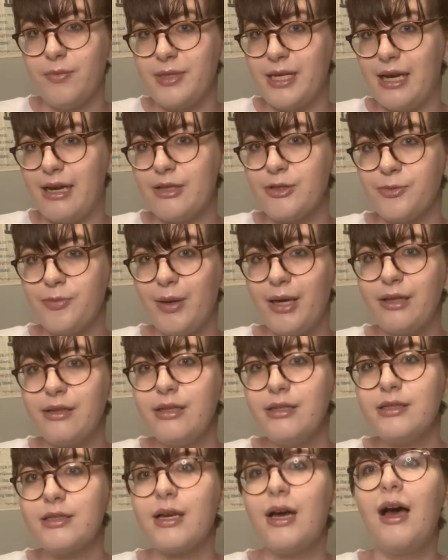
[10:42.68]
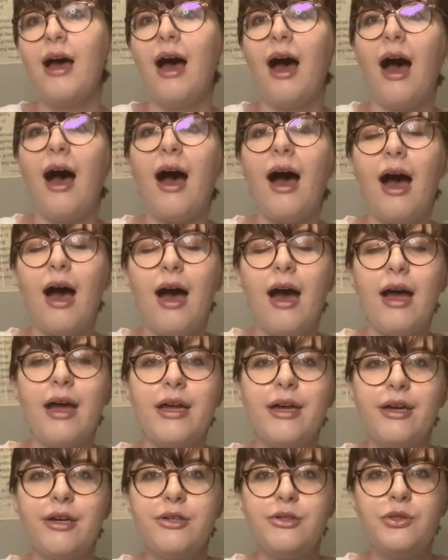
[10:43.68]
Taz Balance.
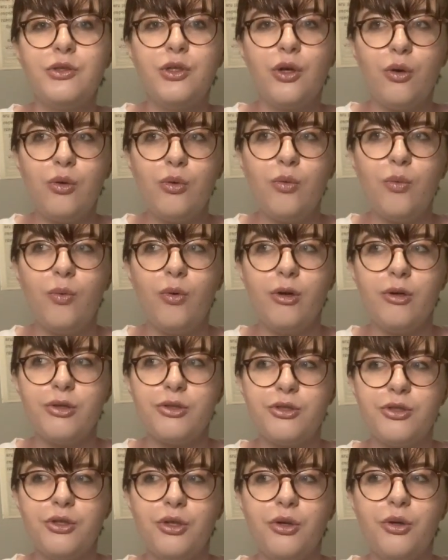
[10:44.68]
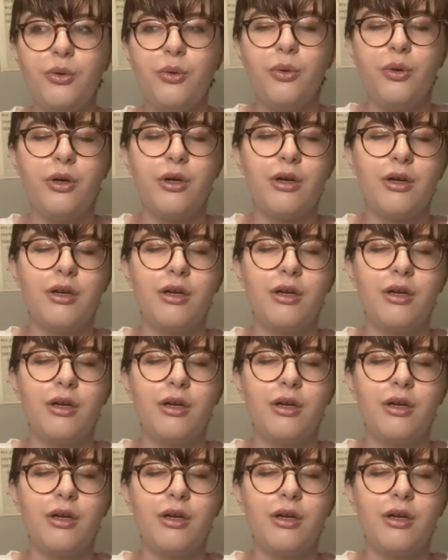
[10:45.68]
I don't want to